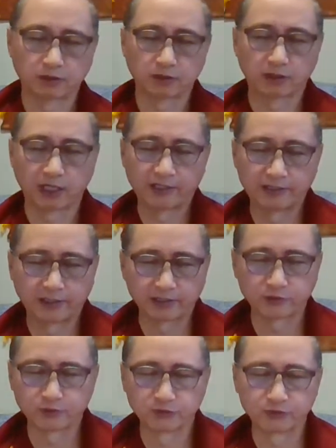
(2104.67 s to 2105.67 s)

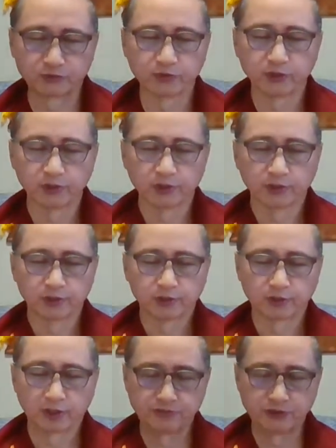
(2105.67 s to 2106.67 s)
either through
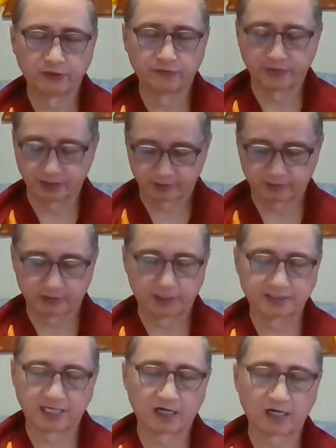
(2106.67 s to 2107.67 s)
observing
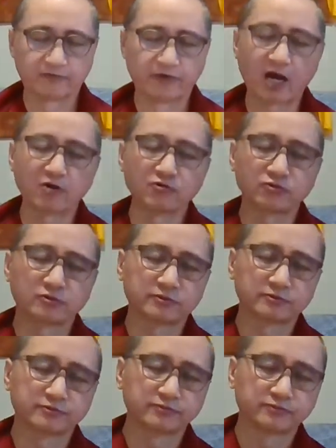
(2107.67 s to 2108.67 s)
the Sangha vow,
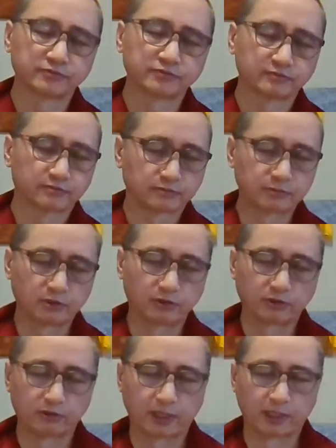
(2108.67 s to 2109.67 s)

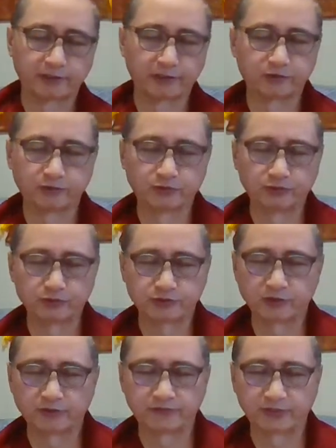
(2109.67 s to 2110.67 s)
or either through
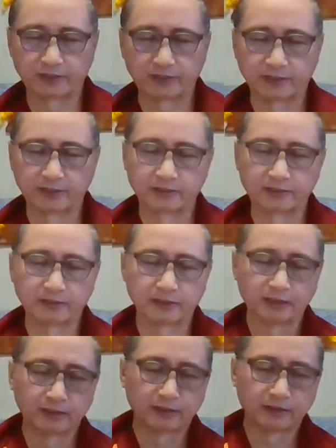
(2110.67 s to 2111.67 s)
serving in
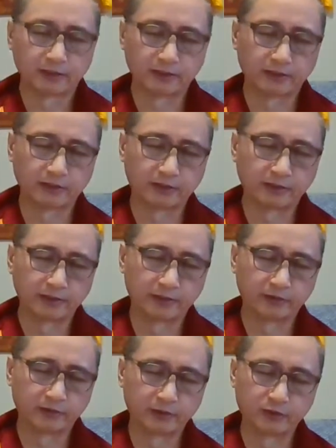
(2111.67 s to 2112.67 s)

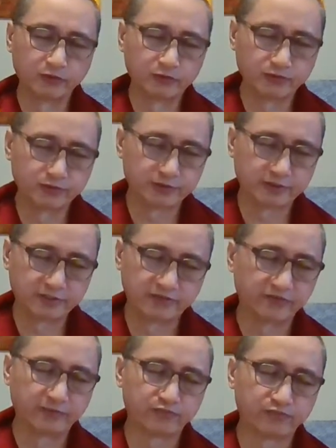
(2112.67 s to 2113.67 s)
the guru's
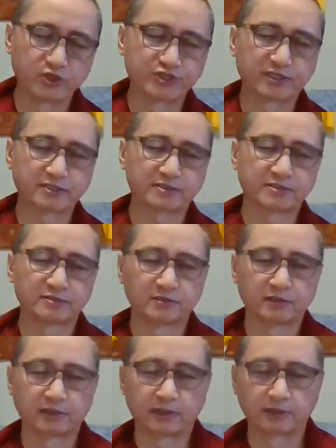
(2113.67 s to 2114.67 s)
different
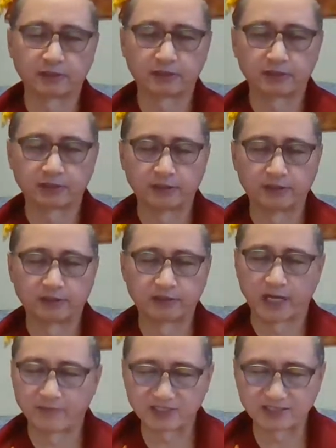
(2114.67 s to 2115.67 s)
projects
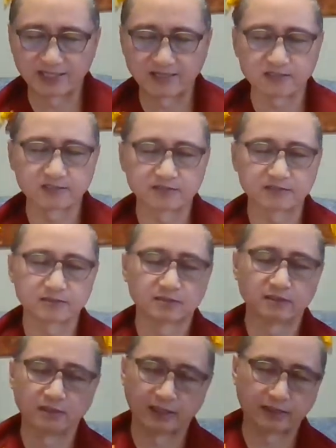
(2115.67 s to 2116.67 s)
in Dharma
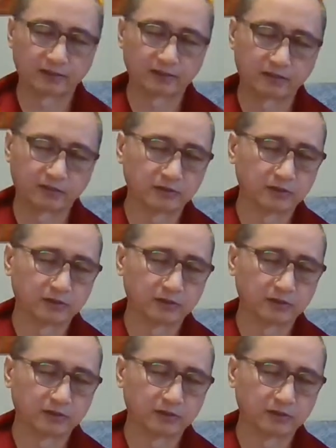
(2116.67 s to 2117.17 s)
centers, like